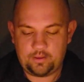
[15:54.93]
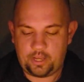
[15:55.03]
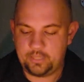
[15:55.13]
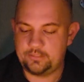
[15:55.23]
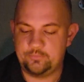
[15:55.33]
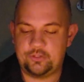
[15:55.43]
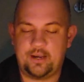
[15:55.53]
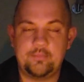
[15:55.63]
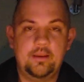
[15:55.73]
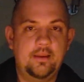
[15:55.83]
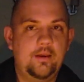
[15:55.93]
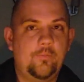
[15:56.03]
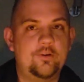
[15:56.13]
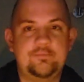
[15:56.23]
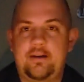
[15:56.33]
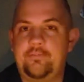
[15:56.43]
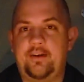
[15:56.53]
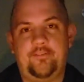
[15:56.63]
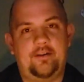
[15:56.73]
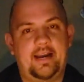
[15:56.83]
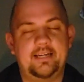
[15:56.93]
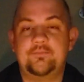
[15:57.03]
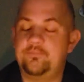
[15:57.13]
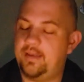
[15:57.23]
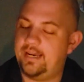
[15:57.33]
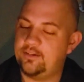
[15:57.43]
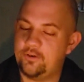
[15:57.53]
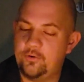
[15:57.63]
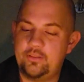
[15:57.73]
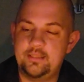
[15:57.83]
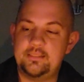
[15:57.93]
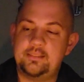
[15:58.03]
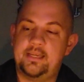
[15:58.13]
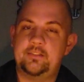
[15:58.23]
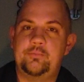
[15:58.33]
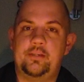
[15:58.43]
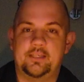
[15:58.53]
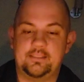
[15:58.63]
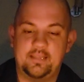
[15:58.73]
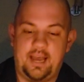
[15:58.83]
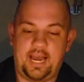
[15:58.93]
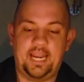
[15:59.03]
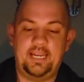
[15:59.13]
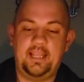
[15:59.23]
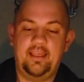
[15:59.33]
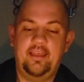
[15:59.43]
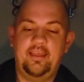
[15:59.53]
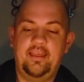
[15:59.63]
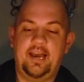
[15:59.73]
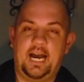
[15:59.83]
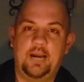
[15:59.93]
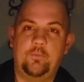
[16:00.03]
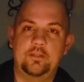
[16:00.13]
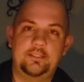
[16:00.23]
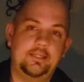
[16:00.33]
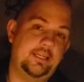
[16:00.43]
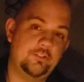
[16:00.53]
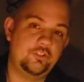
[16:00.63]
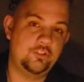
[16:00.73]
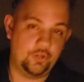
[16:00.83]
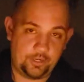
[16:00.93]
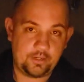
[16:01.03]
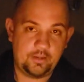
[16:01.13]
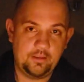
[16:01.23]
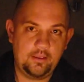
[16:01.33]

Awesome job. Wasn't my favorite. I go to these things because I want to get shook.